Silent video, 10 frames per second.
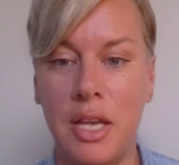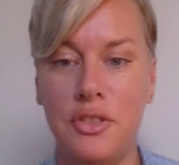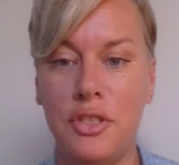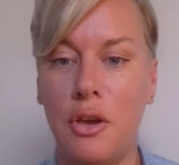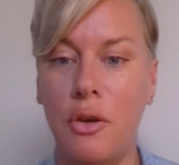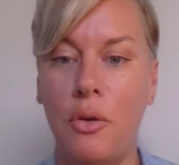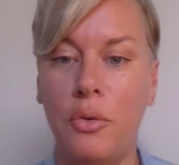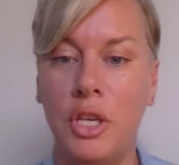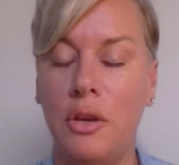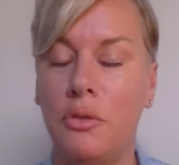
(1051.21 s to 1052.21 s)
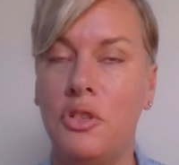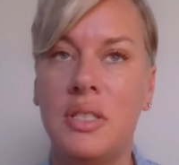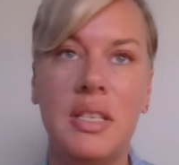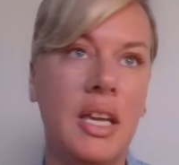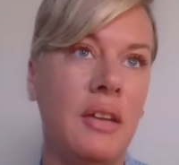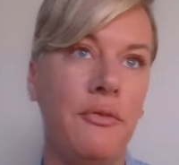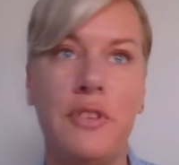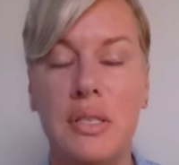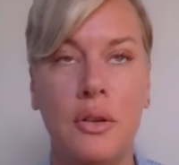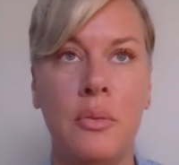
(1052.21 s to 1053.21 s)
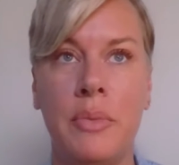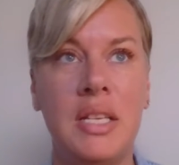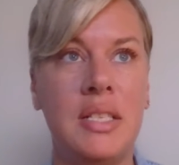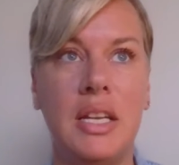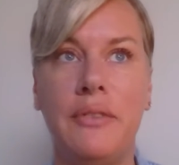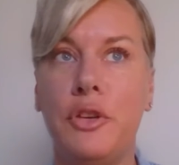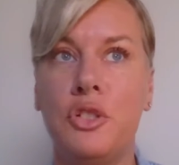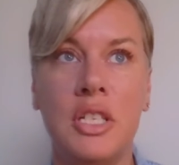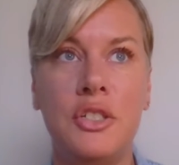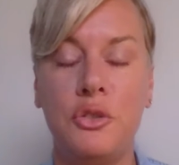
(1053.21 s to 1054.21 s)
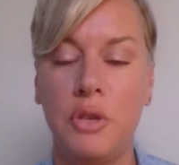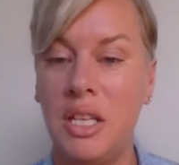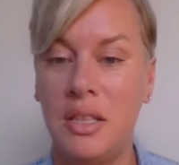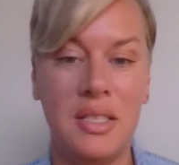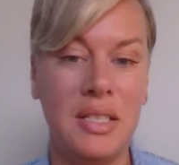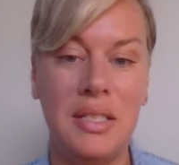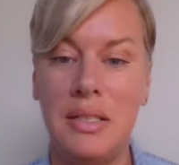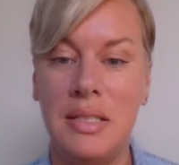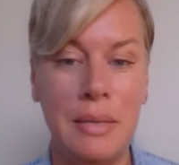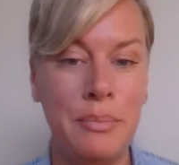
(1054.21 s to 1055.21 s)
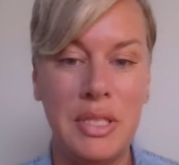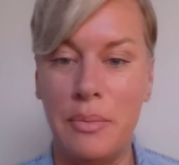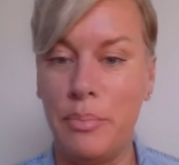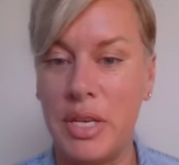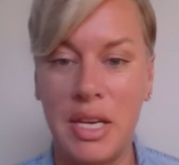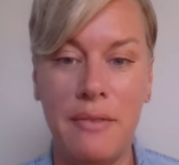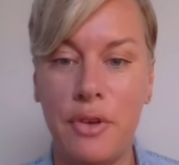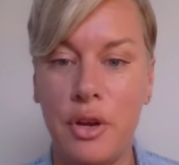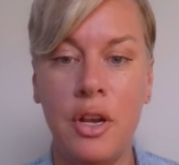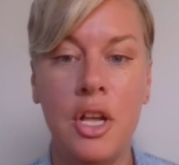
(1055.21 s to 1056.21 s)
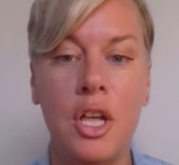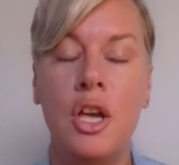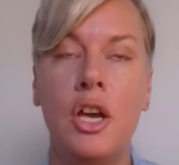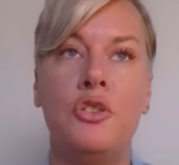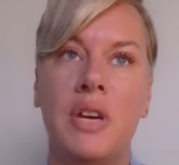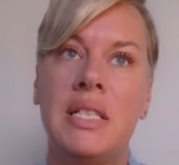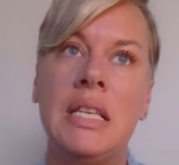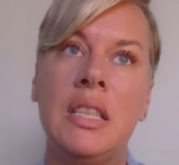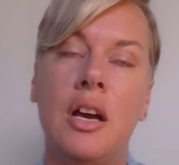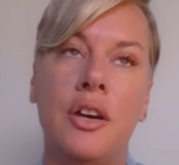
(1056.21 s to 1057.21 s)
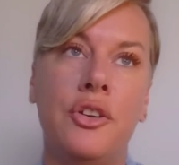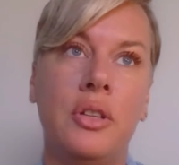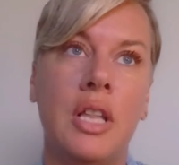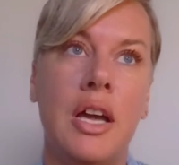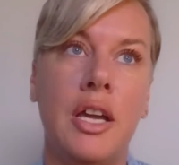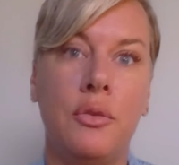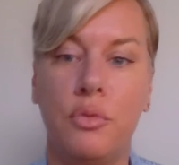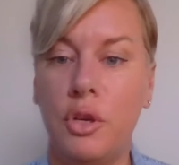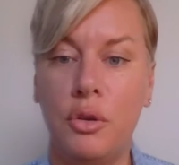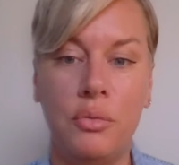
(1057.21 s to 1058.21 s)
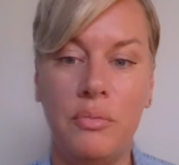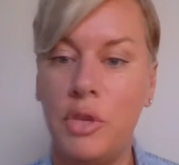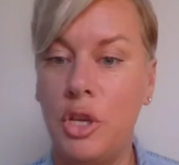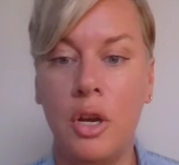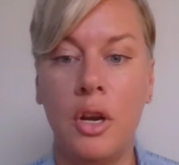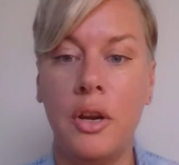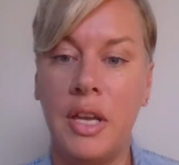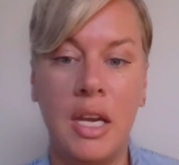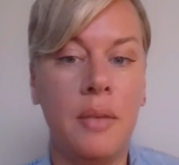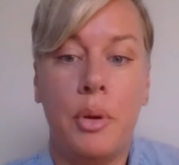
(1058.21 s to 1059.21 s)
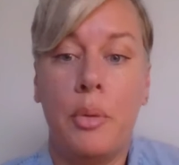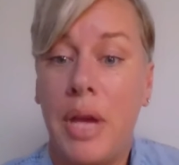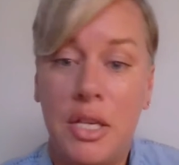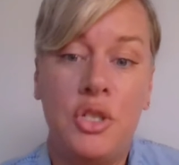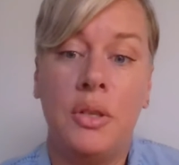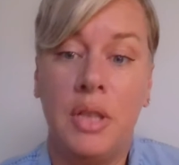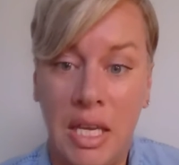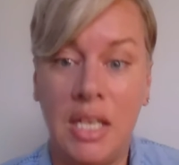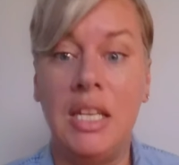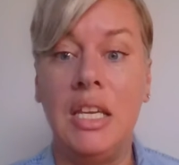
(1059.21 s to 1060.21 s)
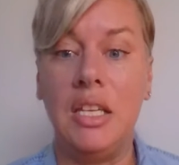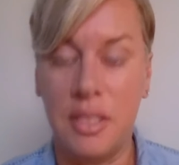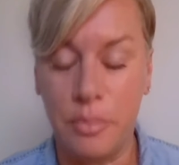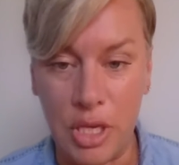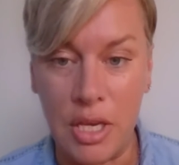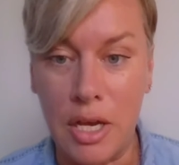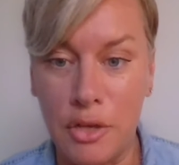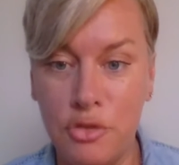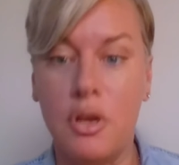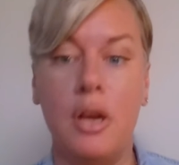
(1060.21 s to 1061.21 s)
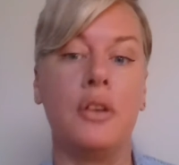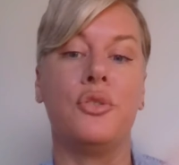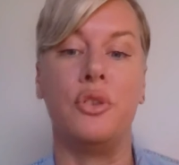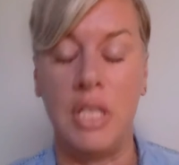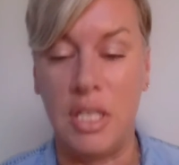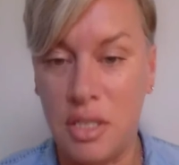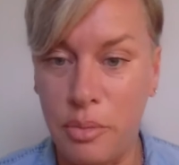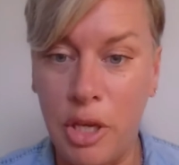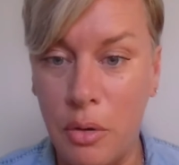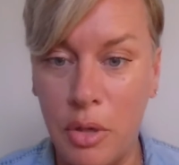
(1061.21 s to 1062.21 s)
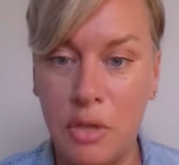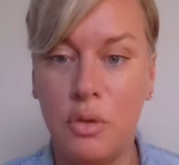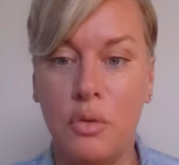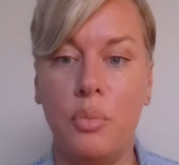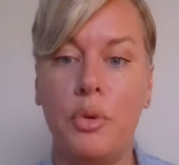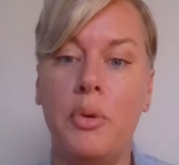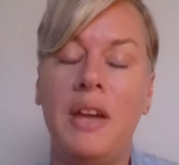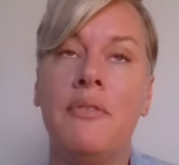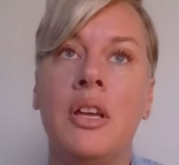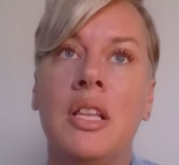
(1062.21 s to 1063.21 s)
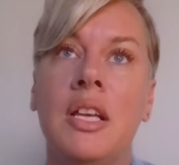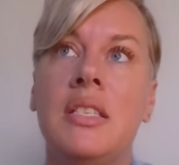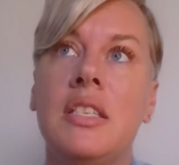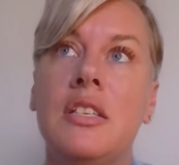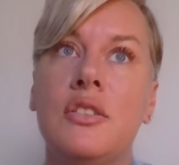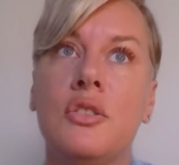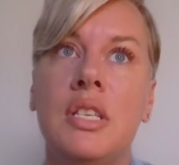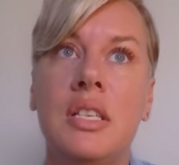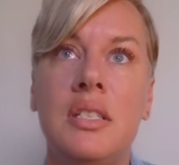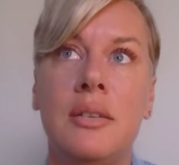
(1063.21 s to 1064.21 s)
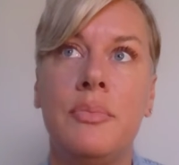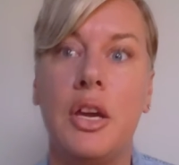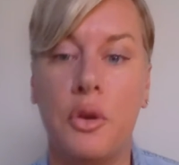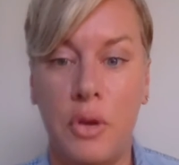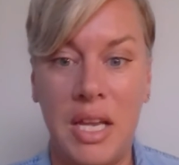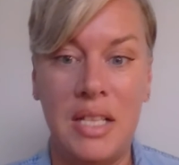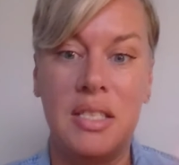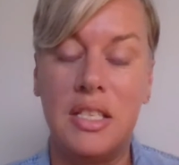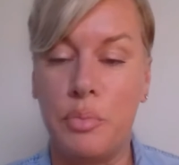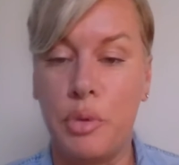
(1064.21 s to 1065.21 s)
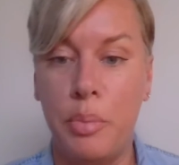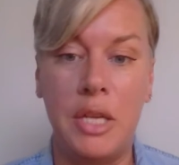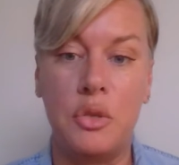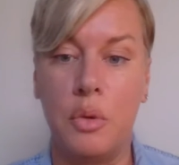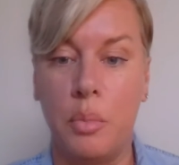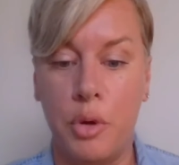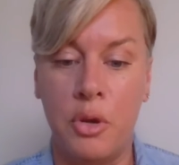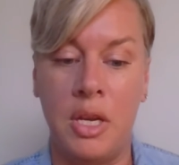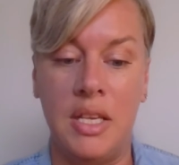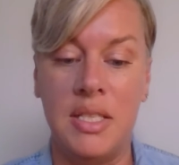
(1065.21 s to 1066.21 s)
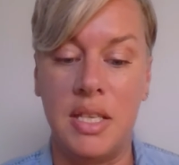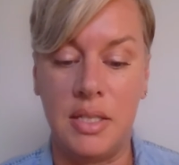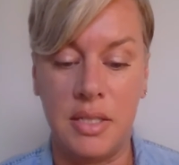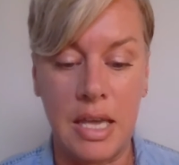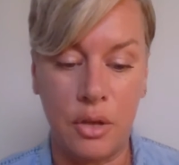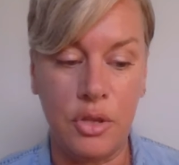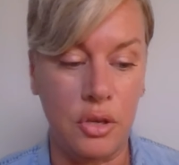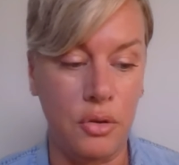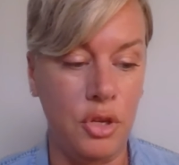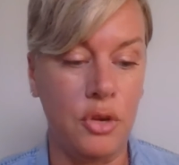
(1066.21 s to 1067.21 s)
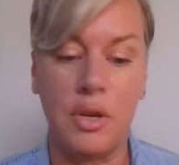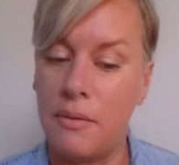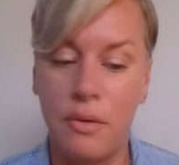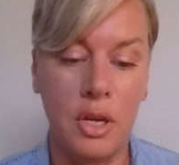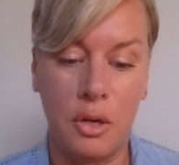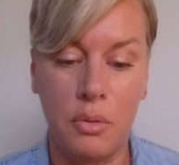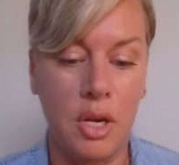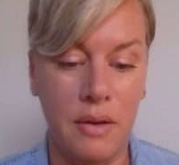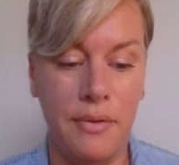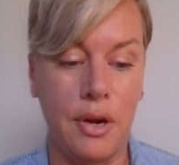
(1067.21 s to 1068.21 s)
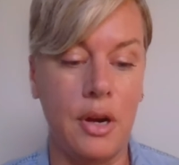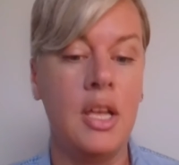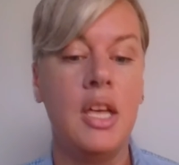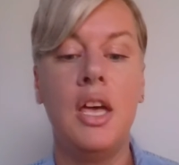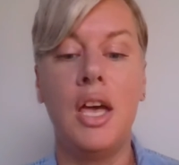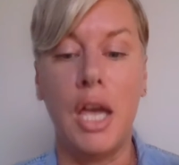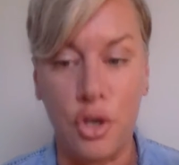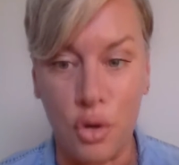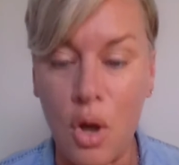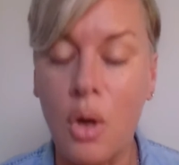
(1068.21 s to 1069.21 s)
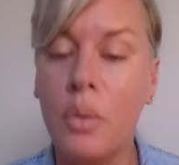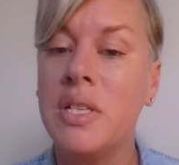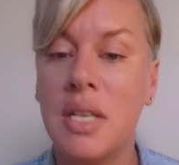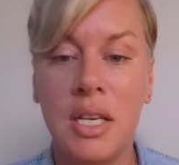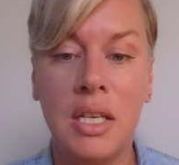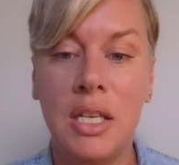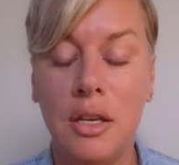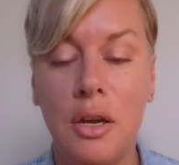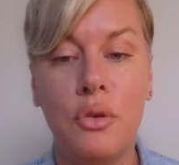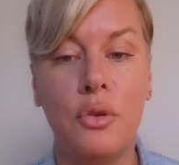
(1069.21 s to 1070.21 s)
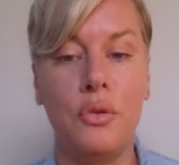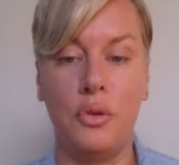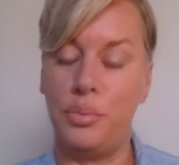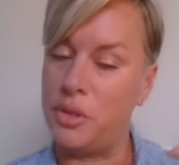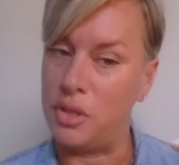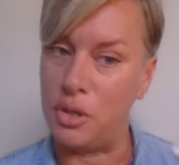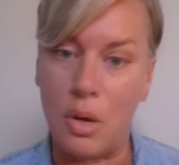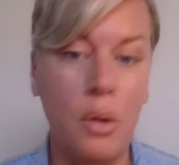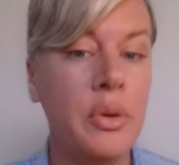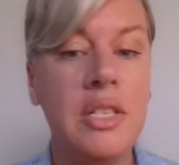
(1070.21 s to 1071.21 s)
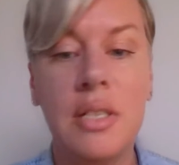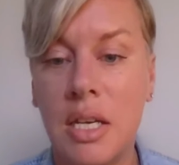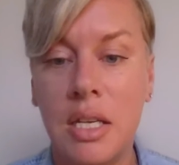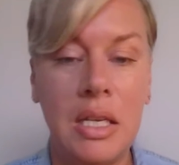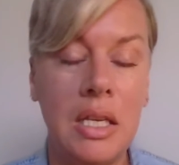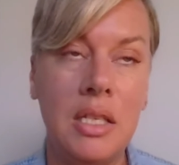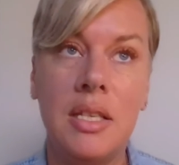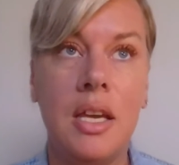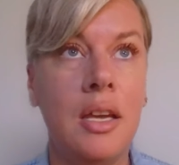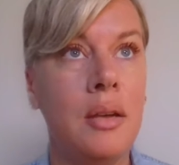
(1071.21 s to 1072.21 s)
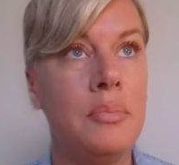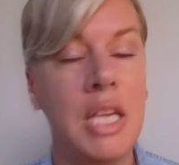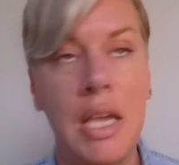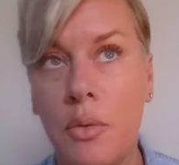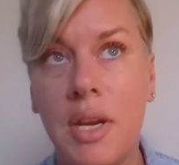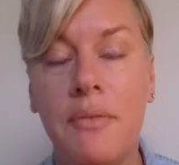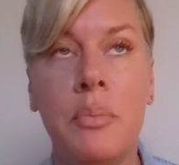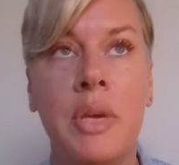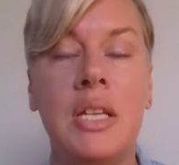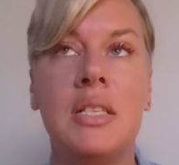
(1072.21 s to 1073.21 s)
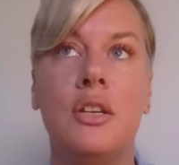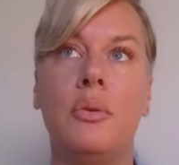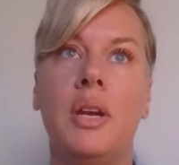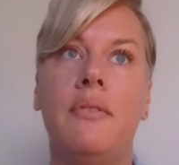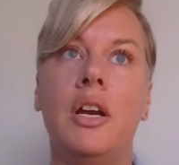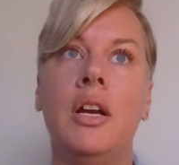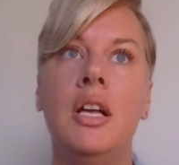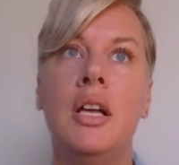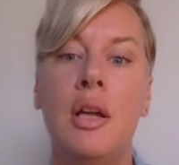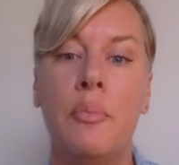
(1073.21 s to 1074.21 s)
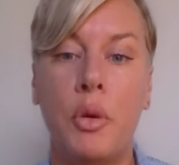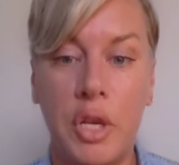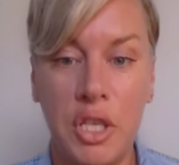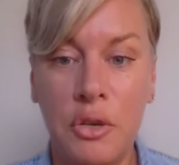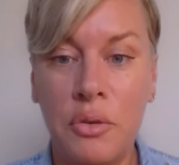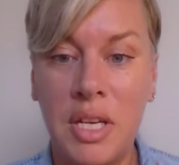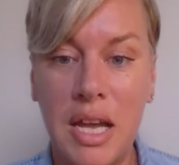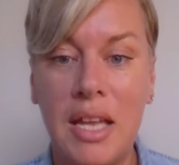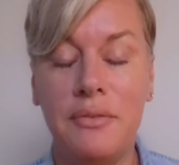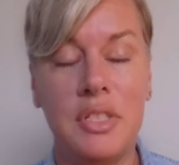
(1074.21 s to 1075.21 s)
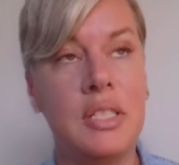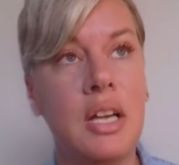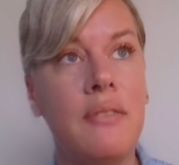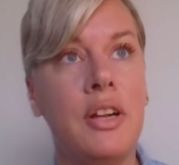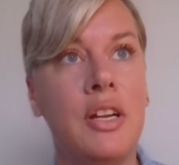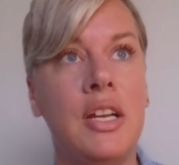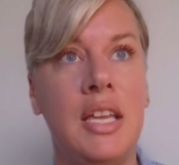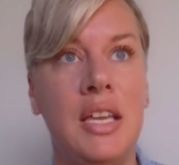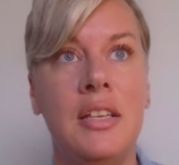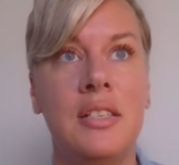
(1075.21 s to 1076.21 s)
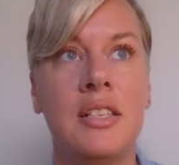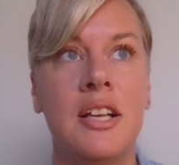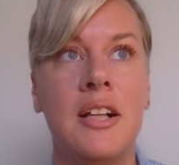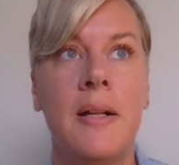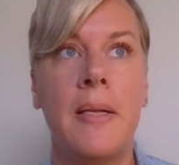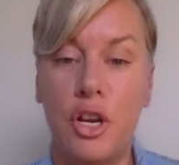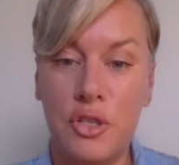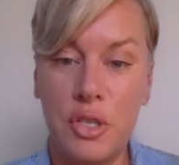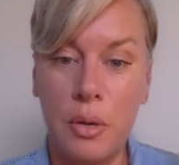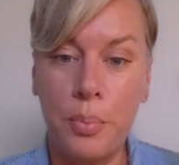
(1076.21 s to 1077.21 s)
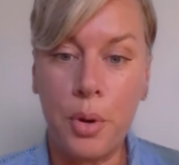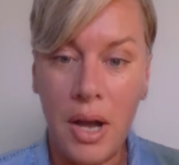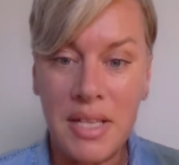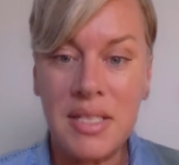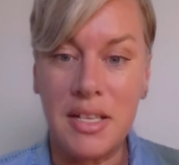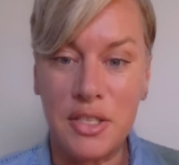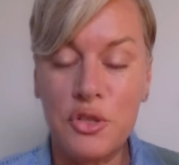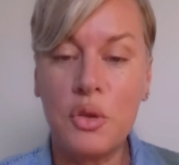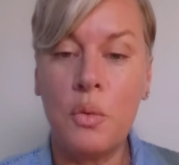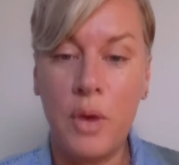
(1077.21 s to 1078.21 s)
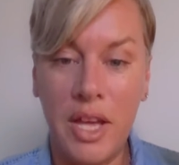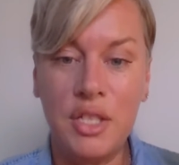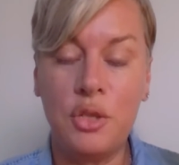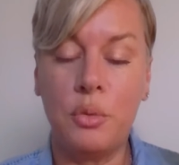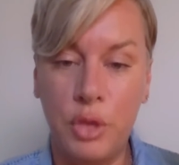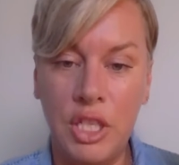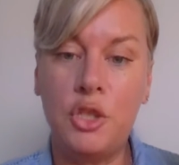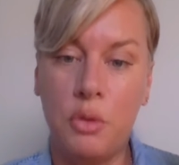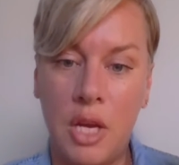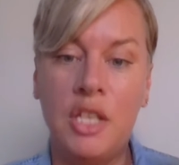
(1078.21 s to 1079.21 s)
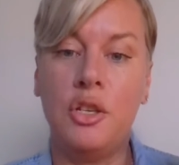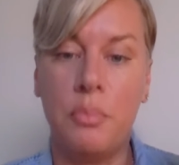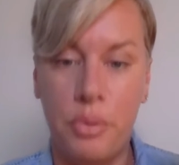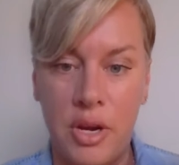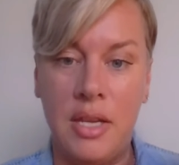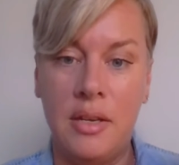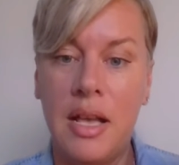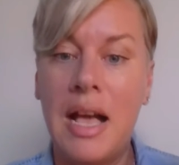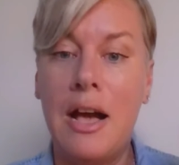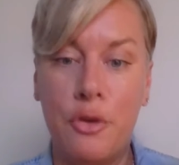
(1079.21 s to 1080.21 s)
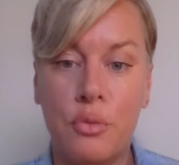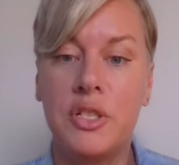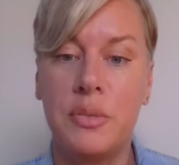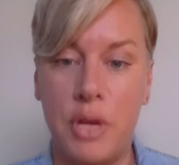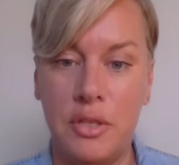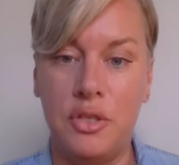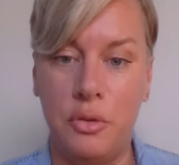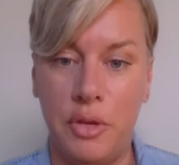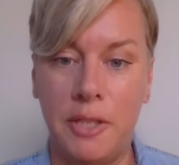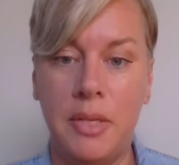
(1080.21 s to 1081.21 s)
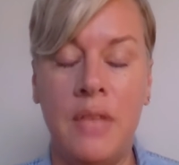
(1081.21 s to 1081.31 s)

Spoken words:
And so, just like in physical medicine, if you're just treating the symptom but never addressing the underlying root, you're going to perpetually need to be on drugs or need to be going to a group or whatever. It's this system that creates this perpetual brokenness. They tell you you're never going to recover and you're always going to need to go to groups and you're always going to need to take whatever medicine or whatever. But what you and I have discovered is there's a process, there's a way to retrain your brain, how to respond to it.